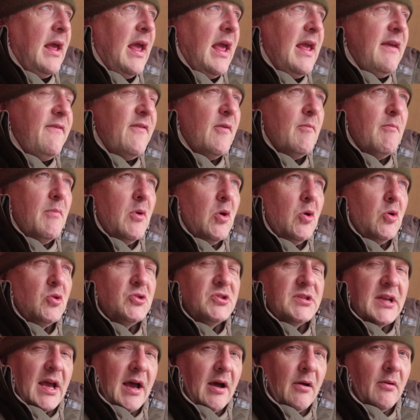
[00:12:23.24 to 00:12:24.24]
Even more
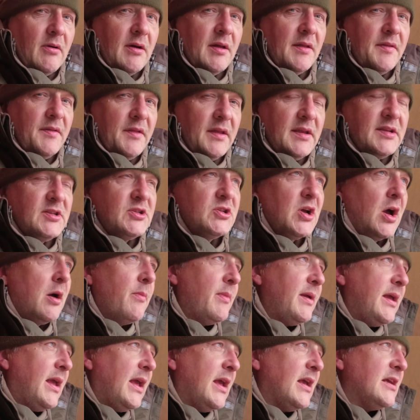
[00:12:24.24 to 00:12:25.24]
so at this
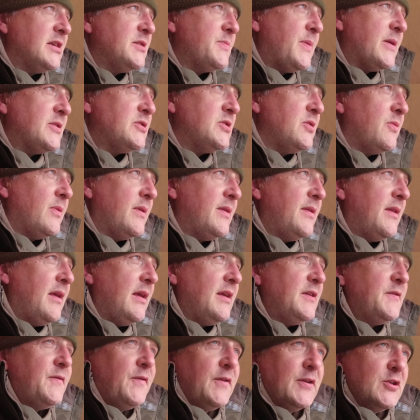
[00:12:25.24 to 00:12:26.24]
time of year, especially when
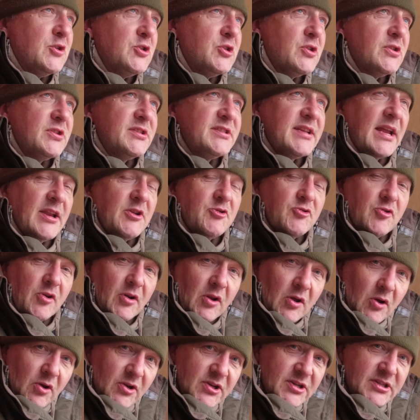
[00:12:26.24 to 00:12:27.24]
these fish are
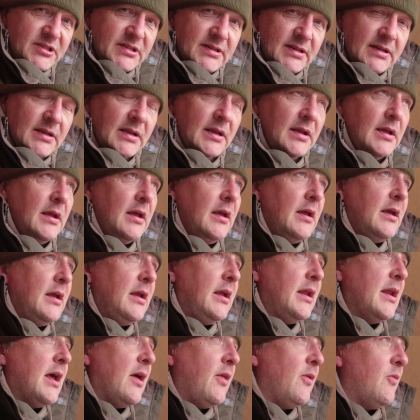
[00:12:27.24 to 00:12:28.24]
centralised.
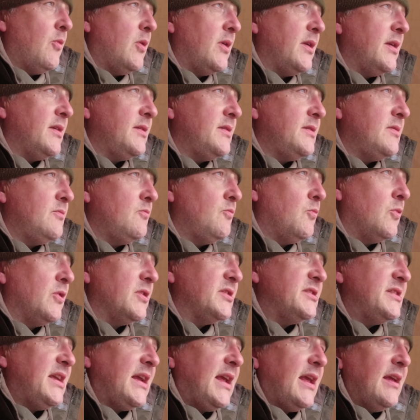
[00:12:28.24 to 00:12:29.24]
You know, they want
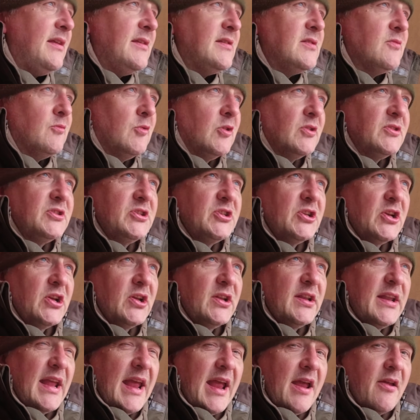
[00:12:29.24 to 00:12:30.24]
to stick into one
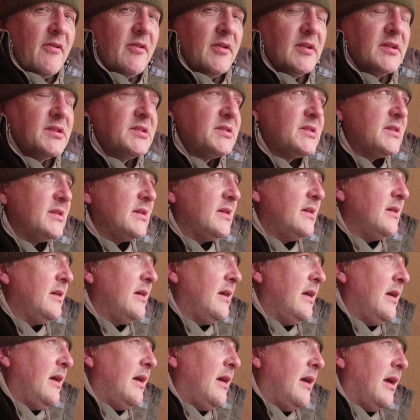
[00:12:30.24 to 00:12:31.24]
certain areas,
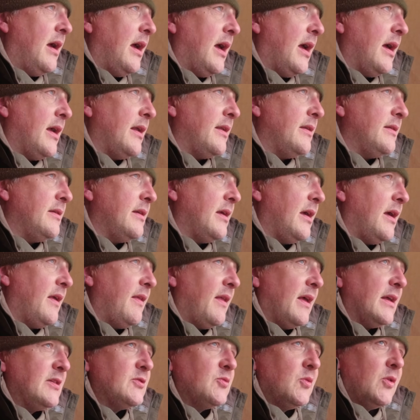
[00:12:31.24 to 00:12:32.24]
and
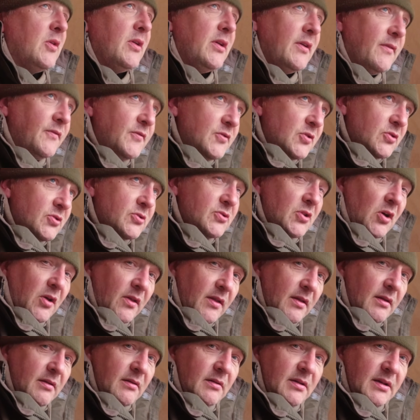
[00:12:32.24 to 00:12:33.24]
that's why you've just
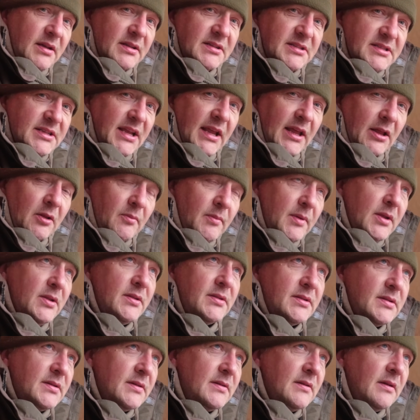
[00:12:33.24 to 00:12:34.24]
got
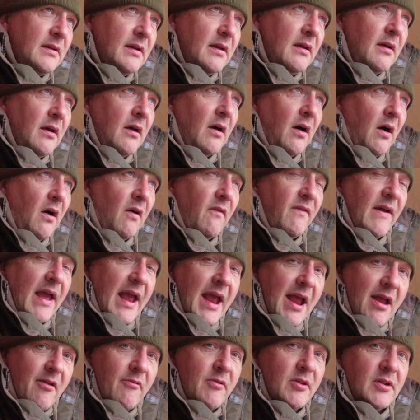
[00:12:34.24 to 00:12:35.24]
concealment of
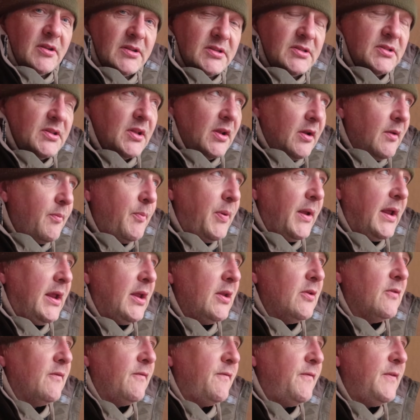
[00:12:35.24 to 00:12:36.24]
areas that are
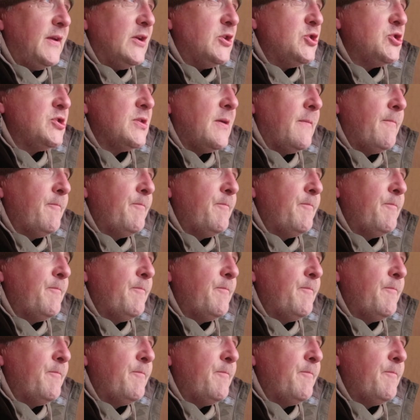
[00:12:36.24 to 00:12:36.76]
picking up fish.